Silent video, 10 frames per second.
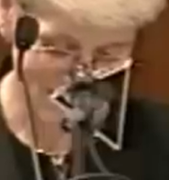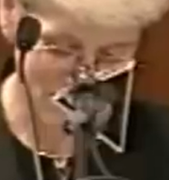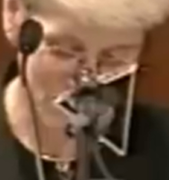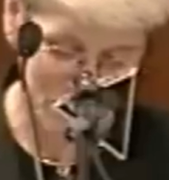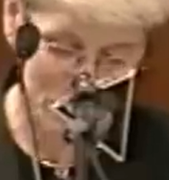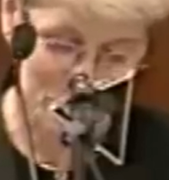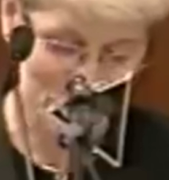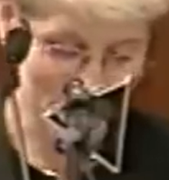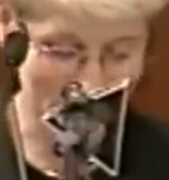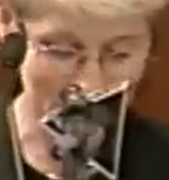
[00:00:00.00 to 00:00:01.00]
his temper
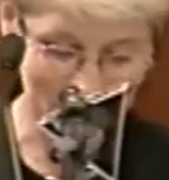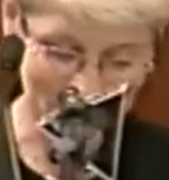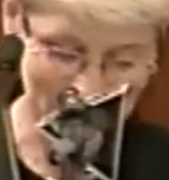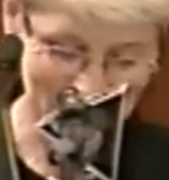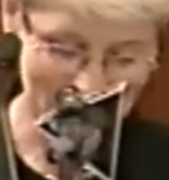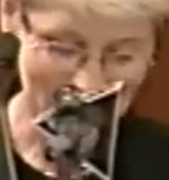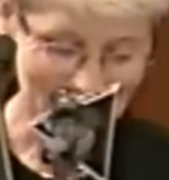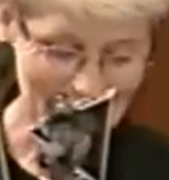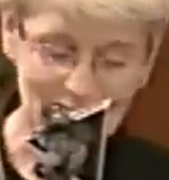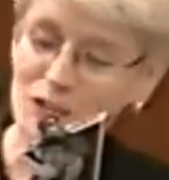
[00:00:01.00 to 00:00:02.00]
is even,
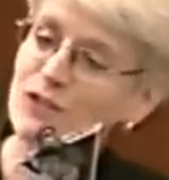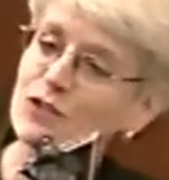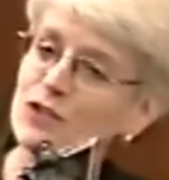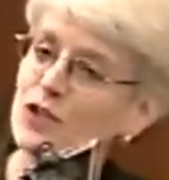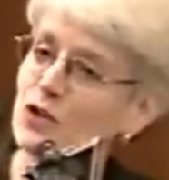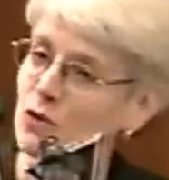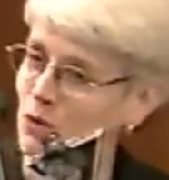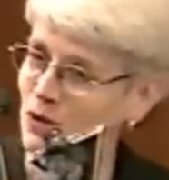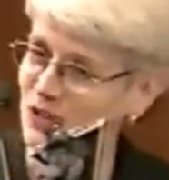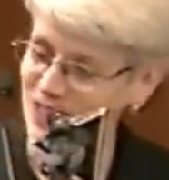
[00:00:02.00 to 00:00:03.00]
and his good
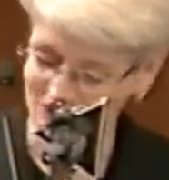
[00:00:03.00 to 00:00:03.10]
humor